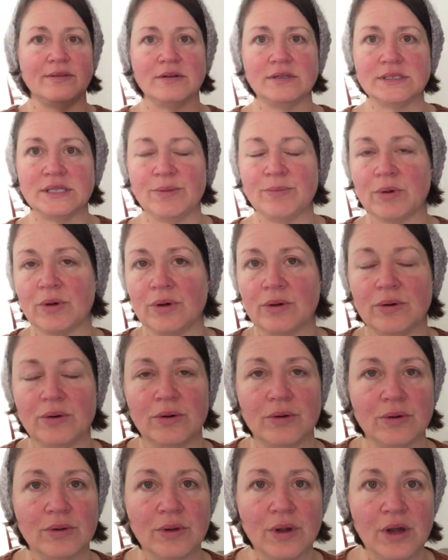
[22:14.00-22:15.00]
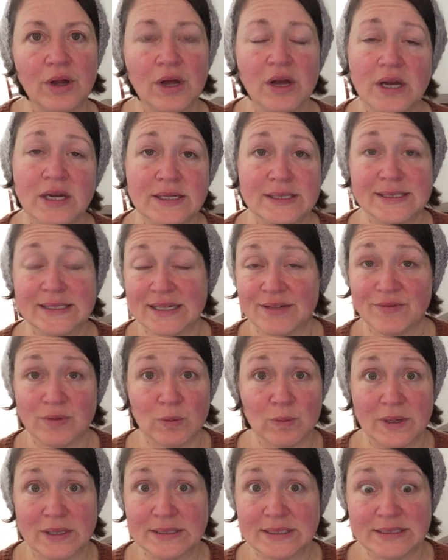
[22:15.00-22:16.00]
they're typical Stephen
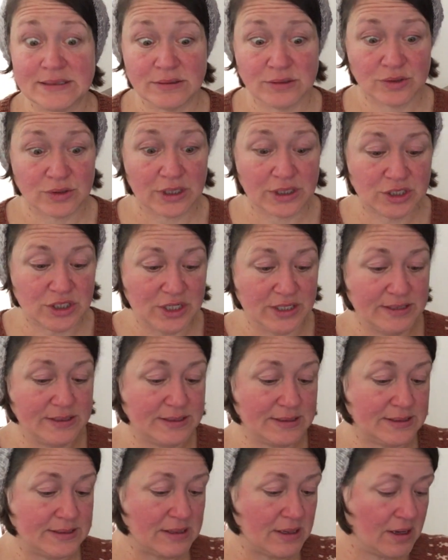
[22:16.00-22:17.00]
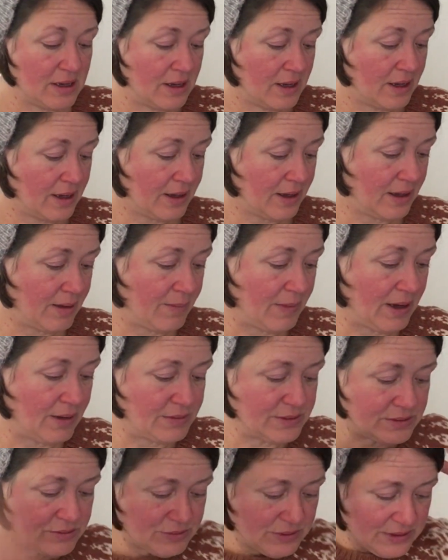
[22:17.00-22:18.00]
West instructions. I
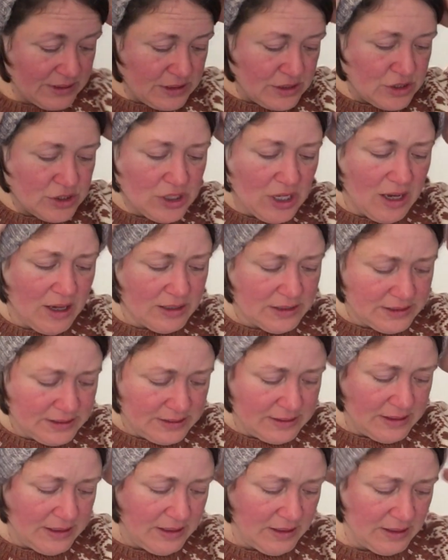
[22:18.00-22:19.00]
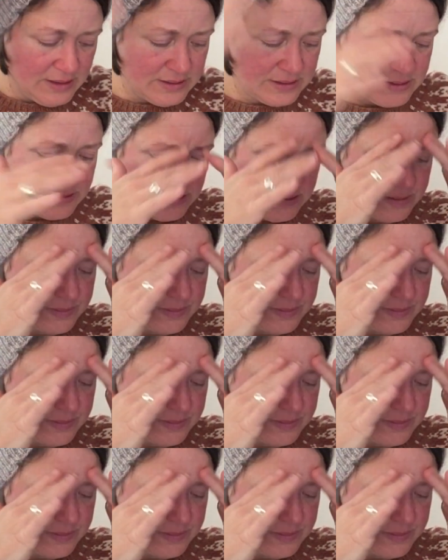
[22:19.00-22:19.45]
was really shocked that,